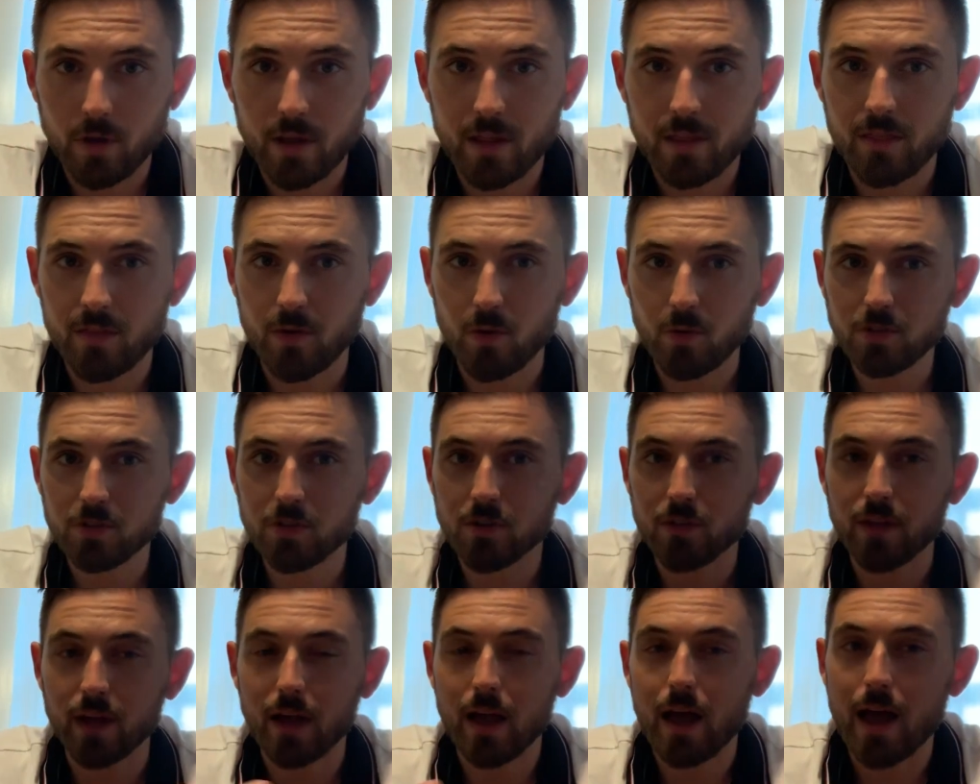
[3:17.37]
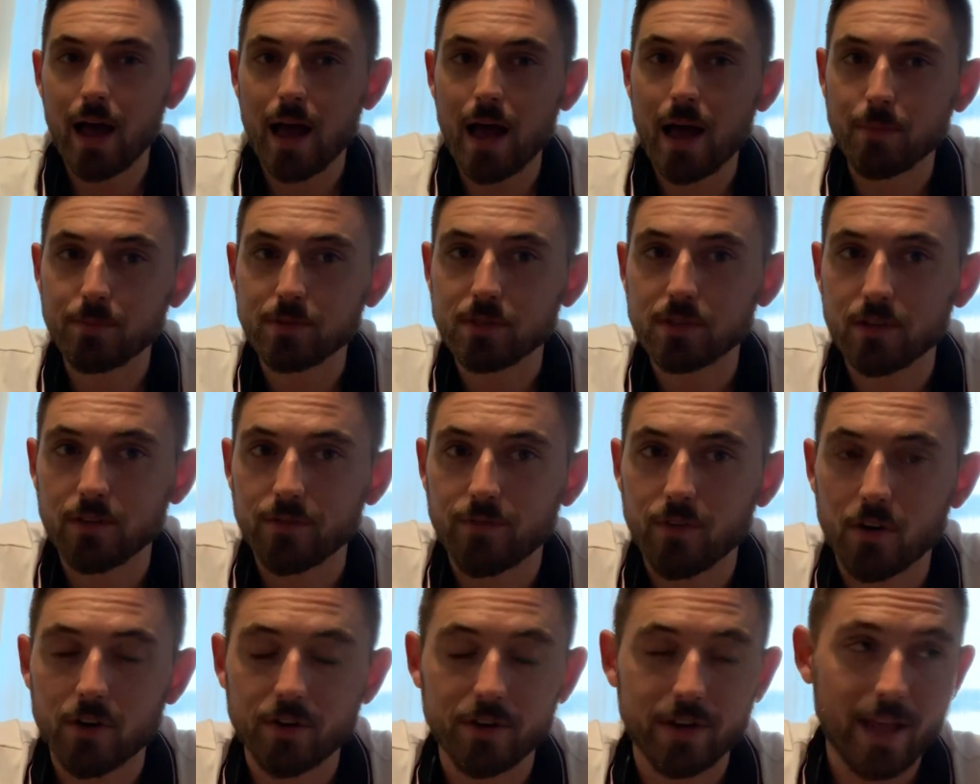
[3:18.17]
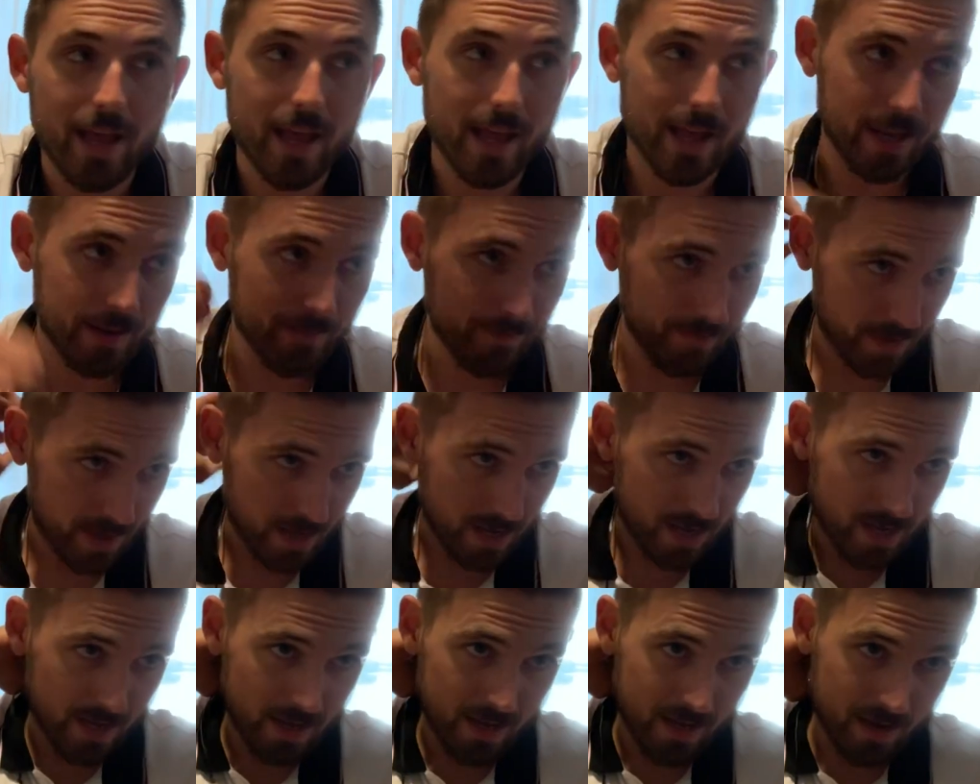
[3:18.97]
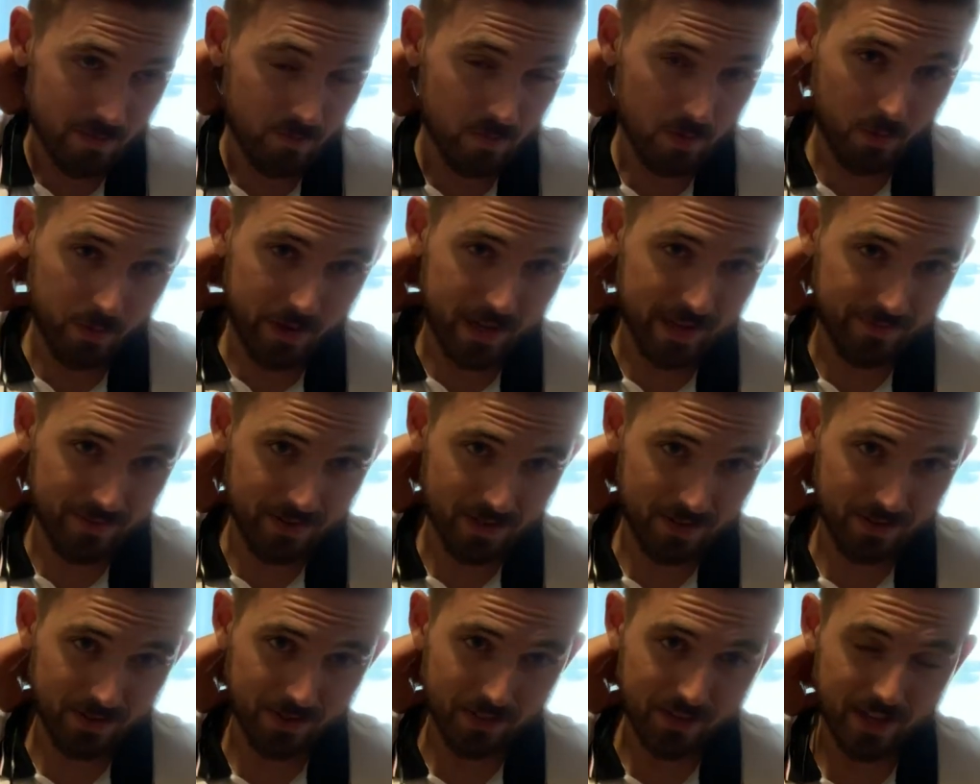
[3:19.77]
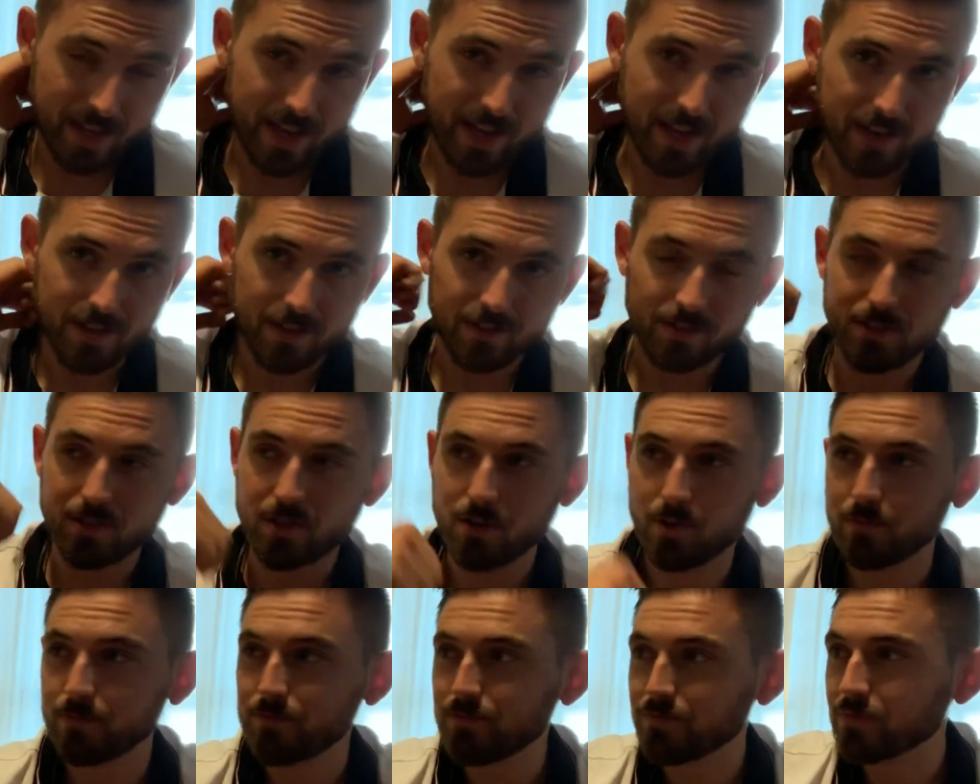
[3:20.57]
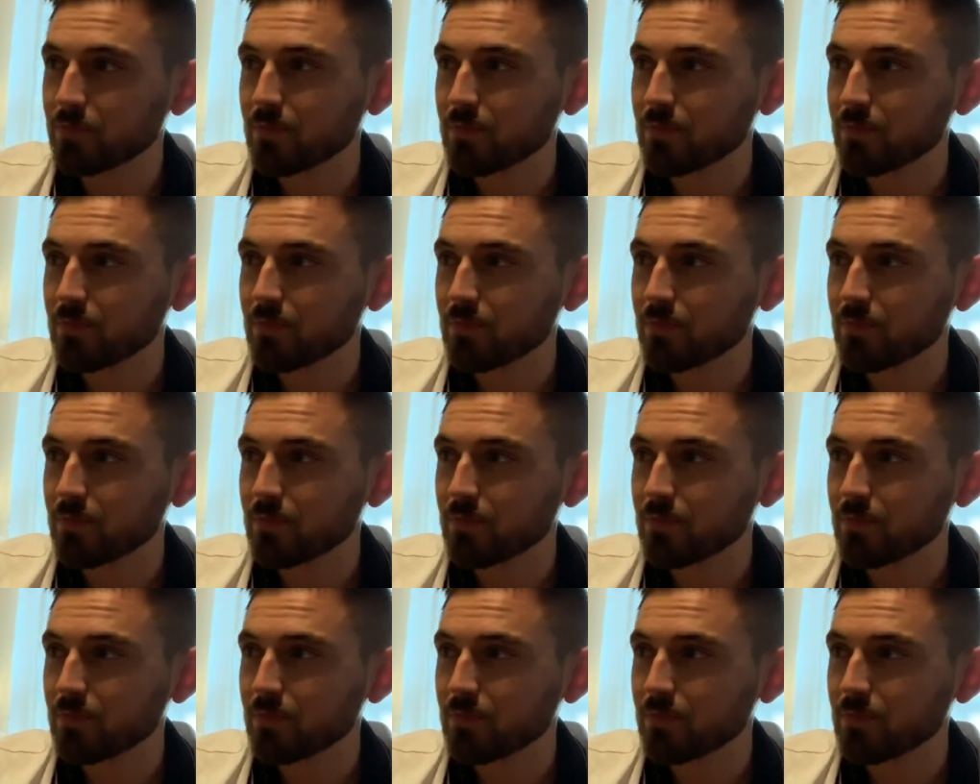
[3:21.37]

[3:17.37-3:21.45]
And those are the cops of our day. And what we have to understand is, you know,